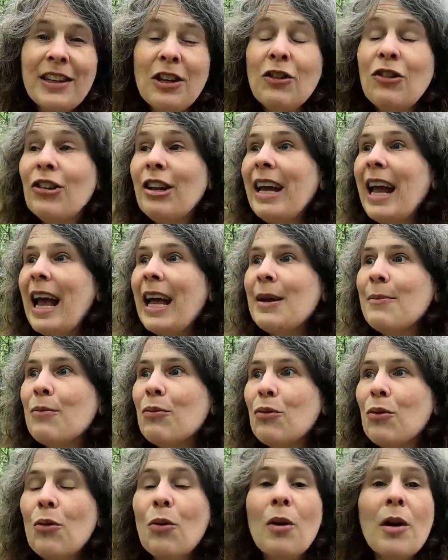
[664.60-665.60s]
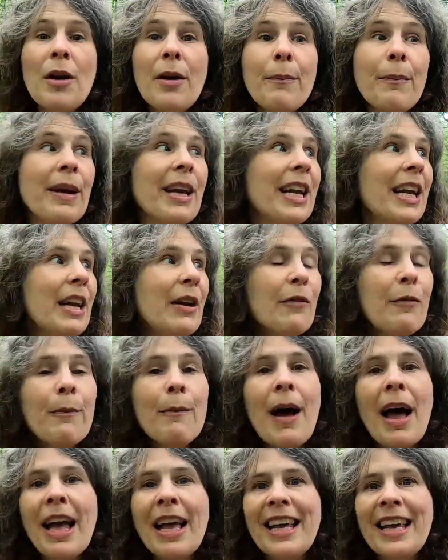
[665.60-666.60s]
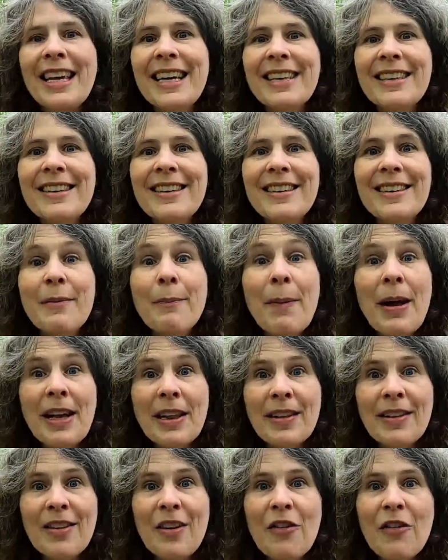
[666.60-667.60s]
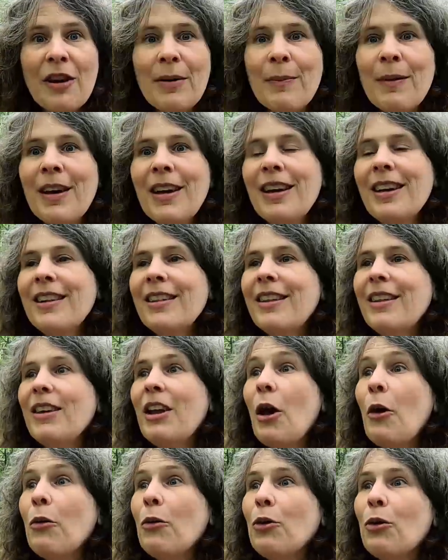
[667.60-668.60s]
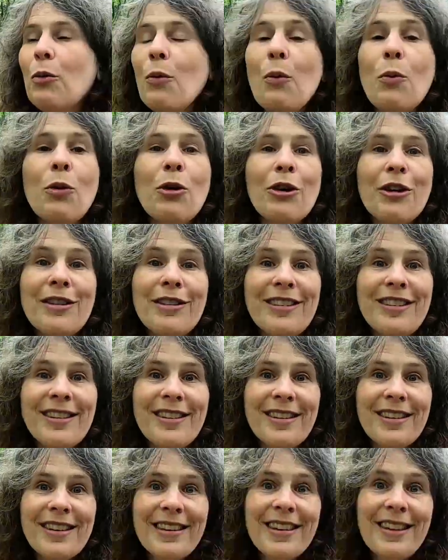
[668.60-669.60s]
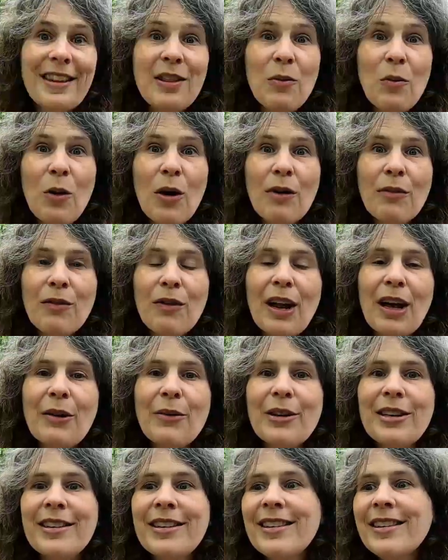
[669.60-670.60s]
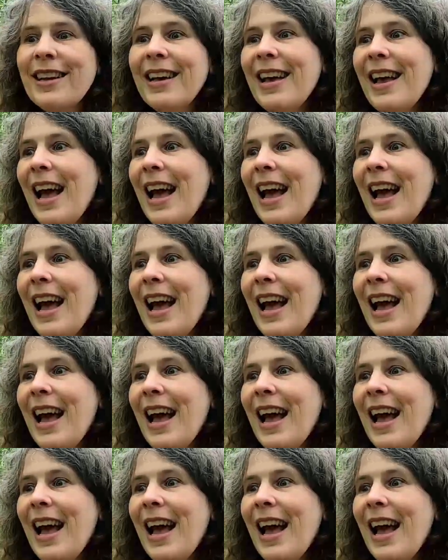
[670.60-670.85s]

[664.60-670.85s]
Usually April, beginning of May is the best time to go to a woodland to see the wildflowers.